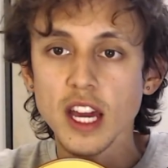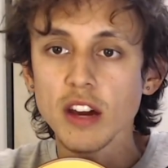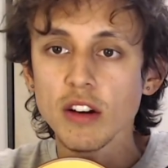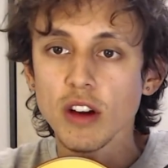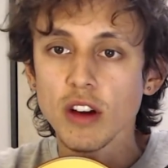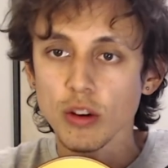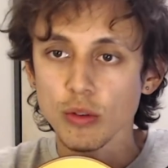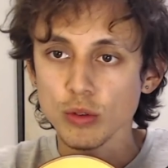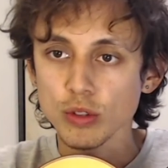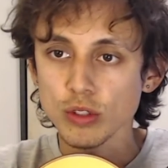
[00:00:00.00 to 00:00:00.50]
Now
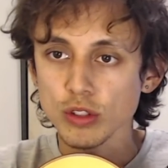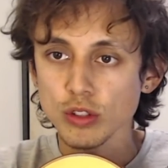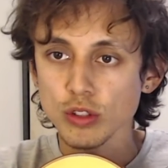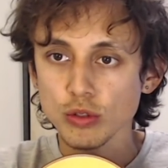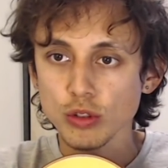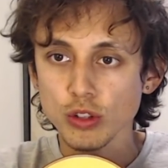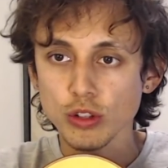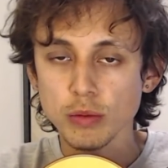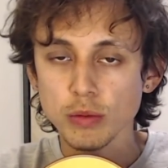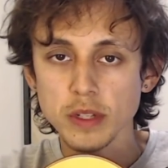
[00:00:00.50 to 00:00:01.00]
we're gonna
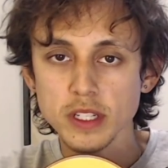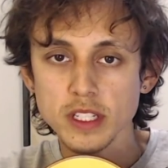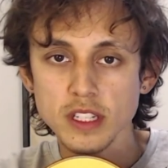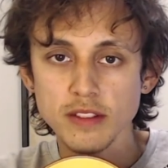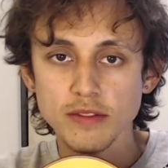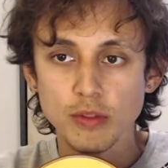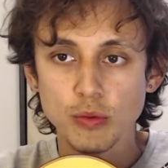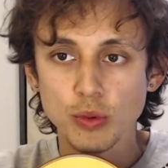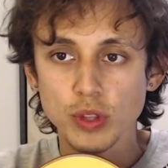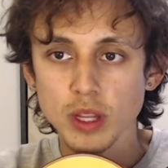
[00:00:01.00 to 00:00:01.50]
do a little bit
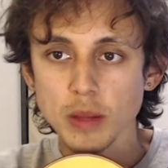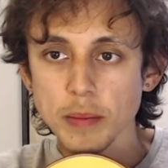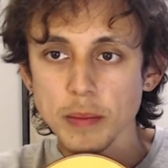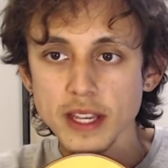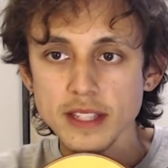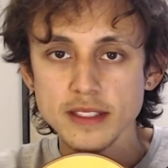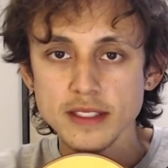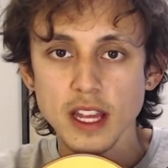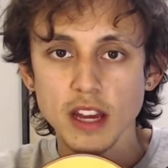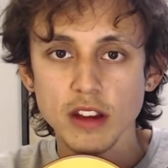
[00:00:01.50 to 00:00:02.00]
different with the
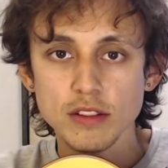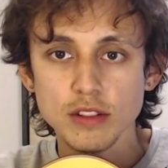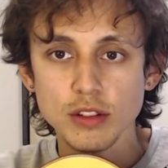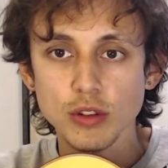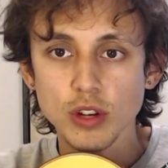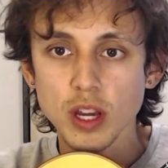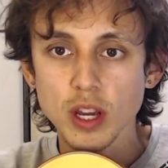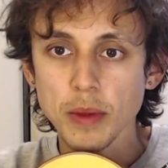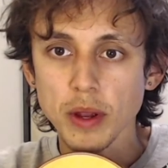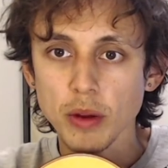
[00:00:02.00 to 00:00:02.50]
bass now.
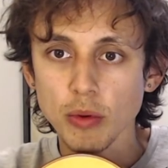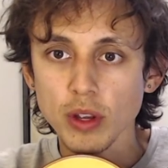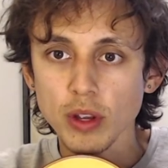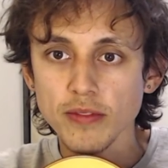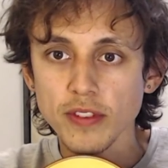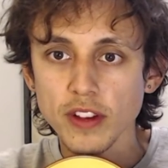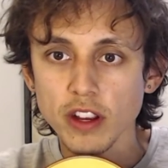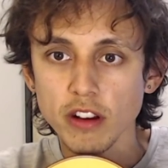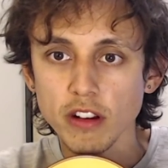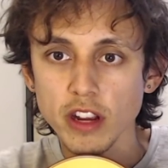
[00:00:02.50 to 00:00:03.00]
So I got my
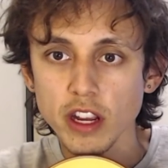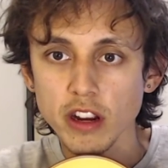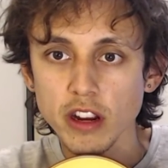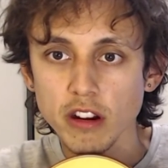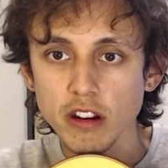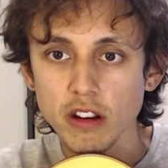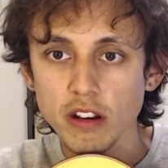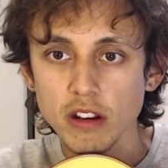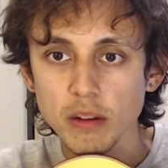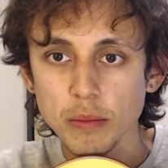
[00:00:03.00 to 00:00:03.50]
ring finger
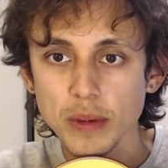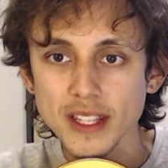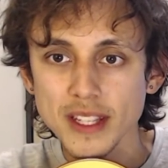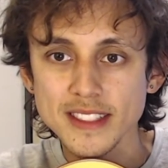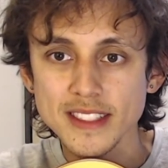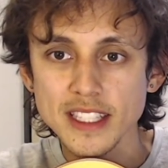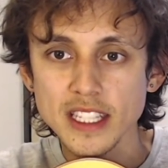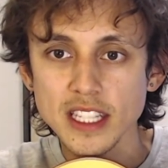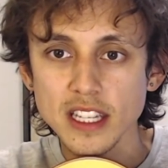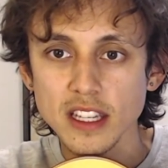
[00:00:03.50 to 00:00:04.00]
here on my
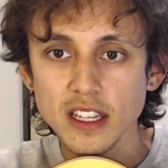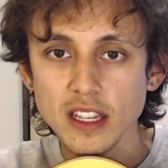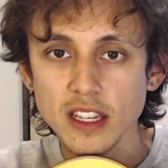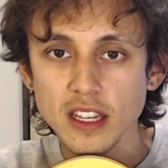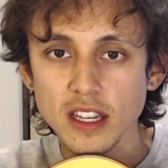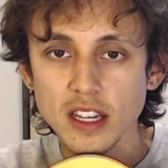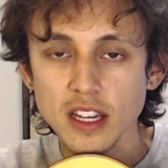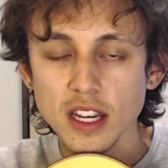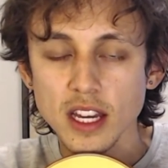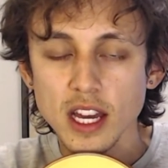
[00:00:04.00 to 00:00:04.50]
C.
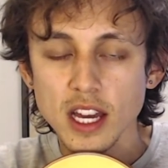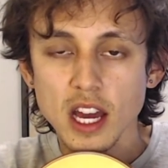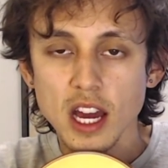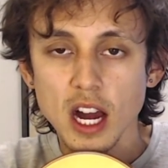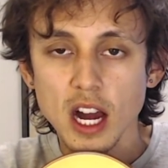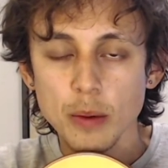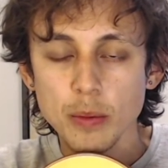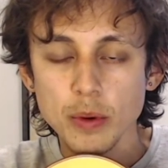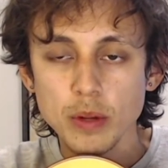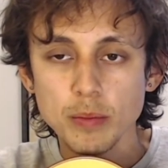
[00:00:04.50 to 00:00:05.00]

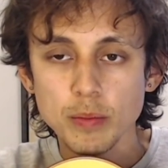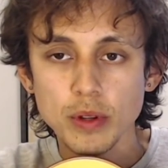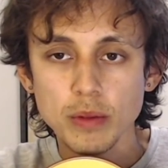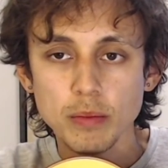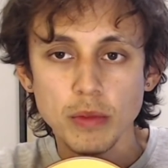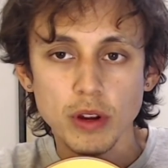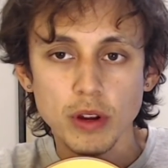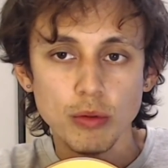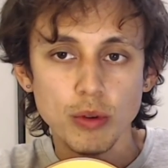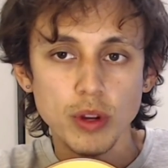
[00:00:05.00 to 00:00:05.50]
I'm gonna
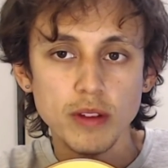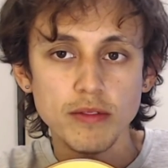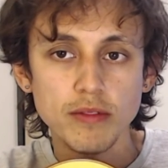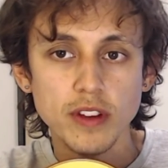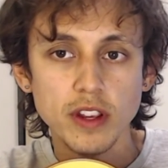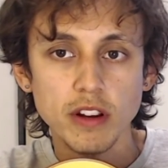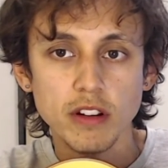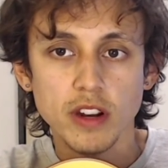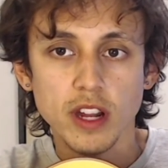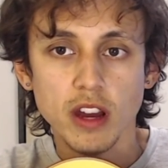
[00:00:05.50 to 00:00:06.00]
put my ring
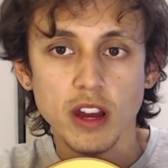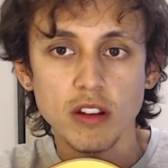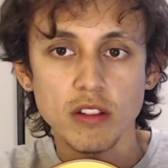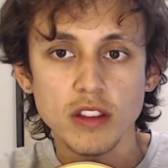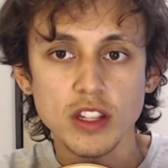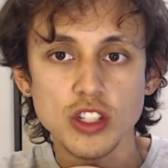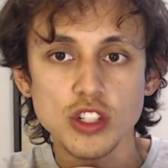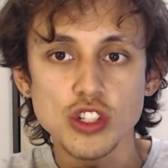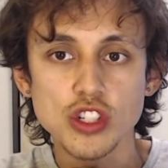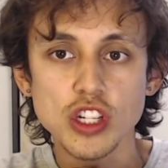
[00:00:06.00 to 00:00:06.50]
finger now
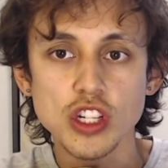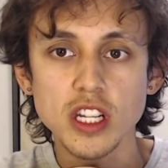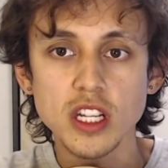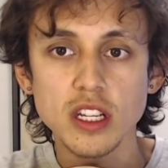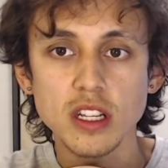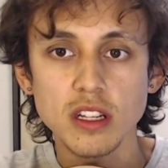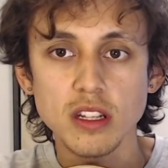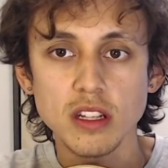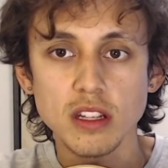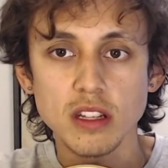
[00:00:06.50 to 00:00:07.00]
on the
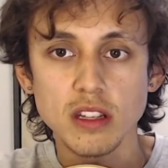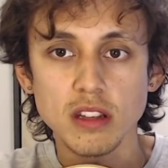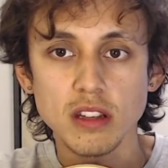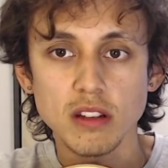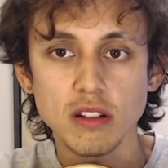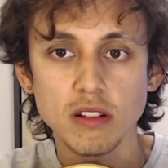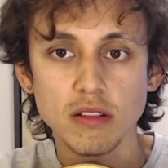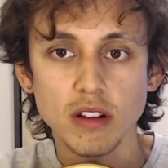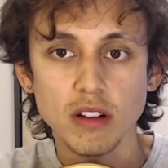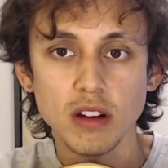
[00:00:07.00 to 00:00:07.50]
G,
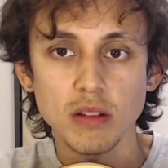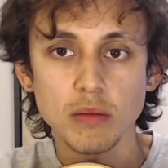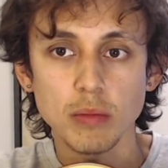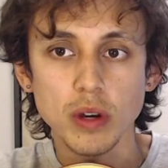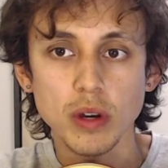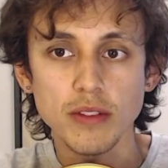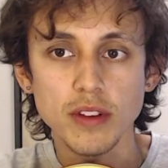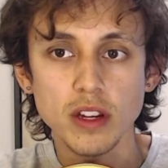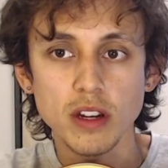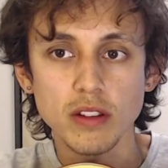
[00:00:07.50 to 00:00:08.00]
right
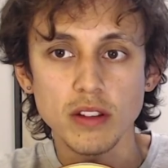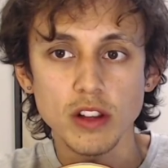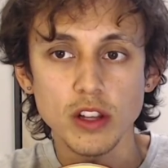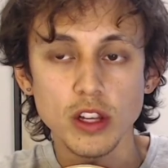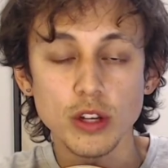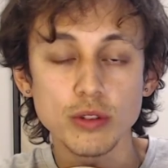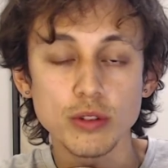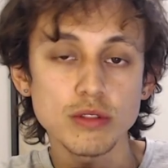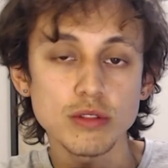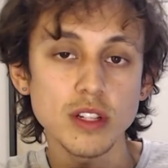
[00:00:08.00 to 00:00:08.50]
above it on the
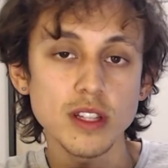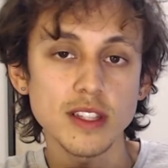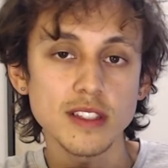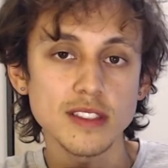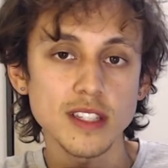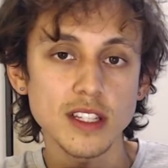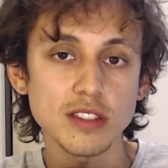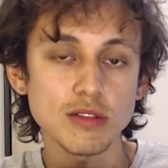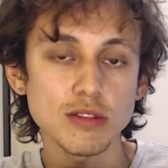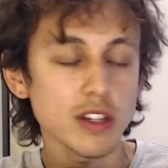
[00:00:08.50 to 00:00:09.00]
low string, the
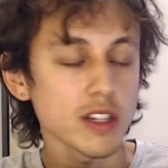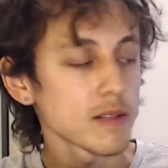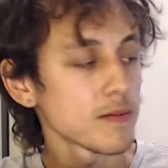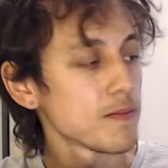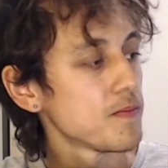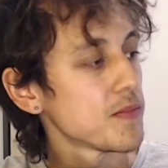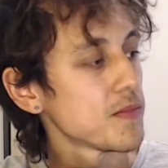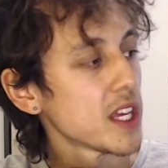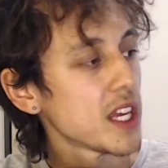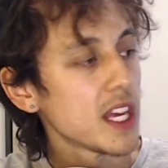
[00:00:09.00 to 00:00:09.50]
sixth
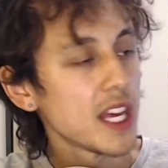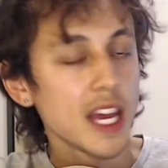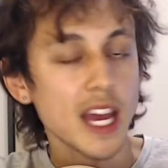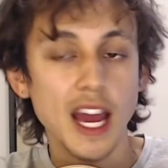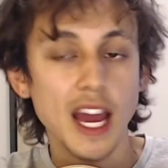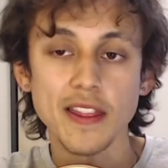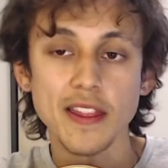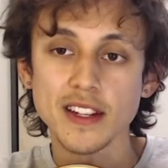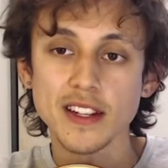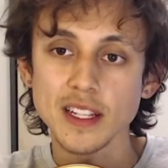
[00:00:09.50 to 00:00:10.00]
string,
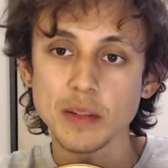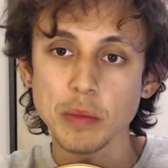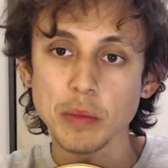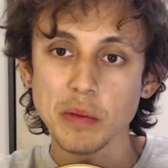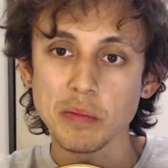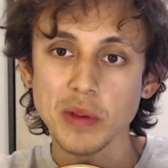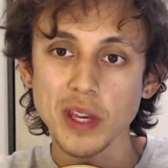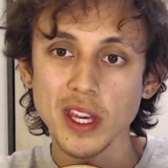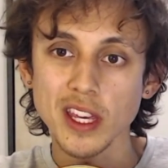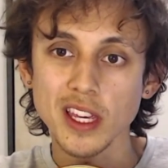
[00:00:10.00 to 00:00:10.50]
and then take
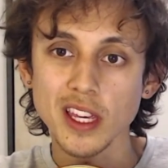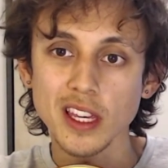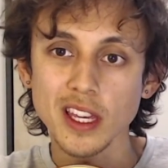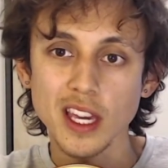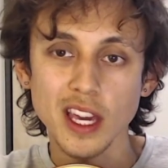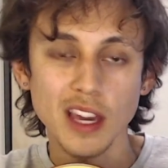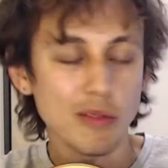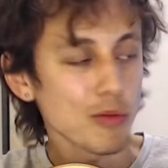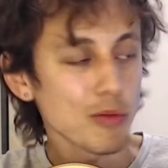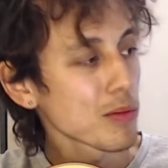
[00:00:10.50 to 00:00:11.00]
my
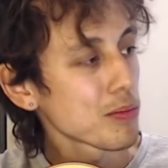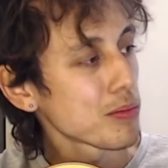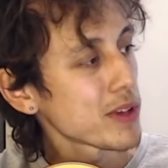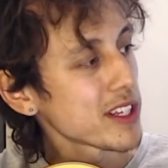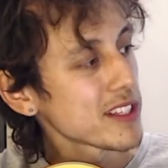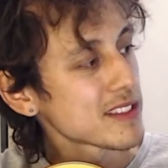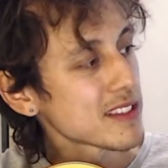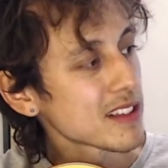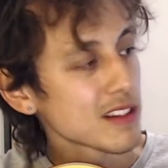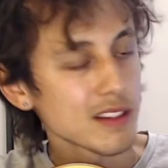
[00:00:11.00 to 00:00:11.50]
pinky and
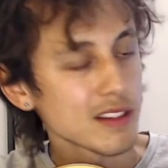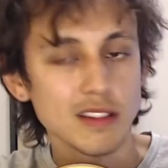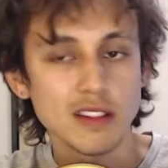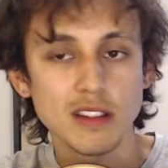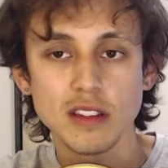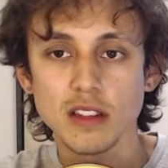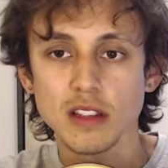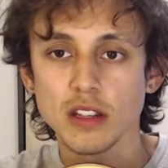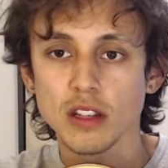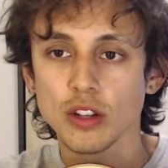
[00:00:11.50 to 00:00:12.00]
replace it
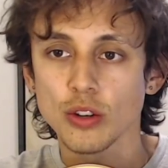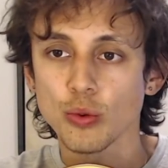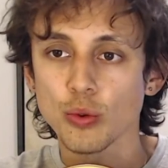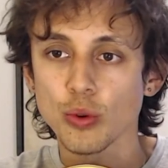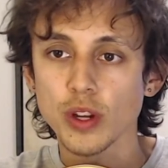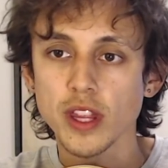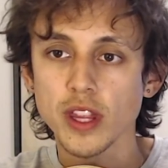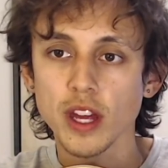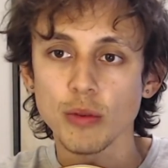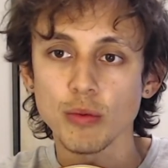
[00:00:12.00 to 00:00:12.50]

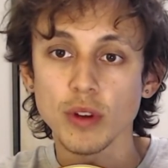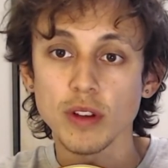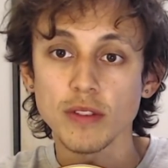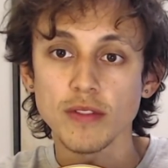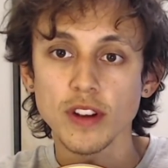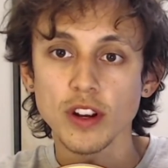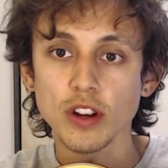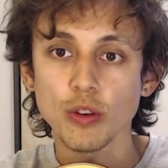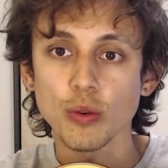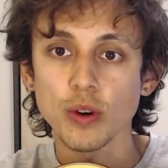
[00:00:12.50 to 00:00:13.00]
where that ring
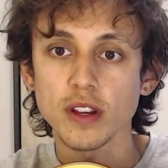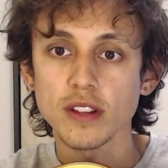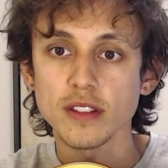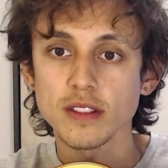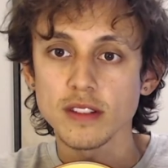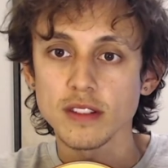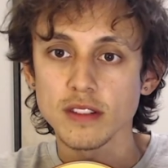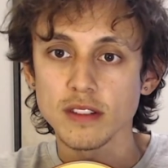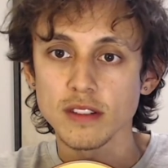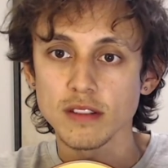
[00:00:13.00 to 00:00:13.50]
finger
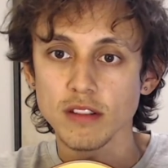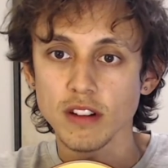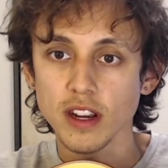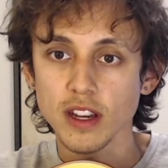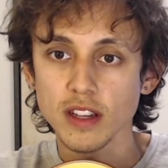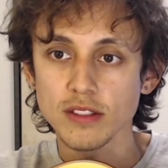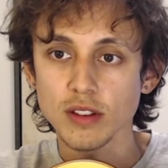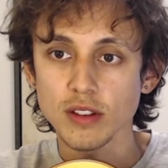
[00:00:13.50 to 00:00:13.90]
was, right?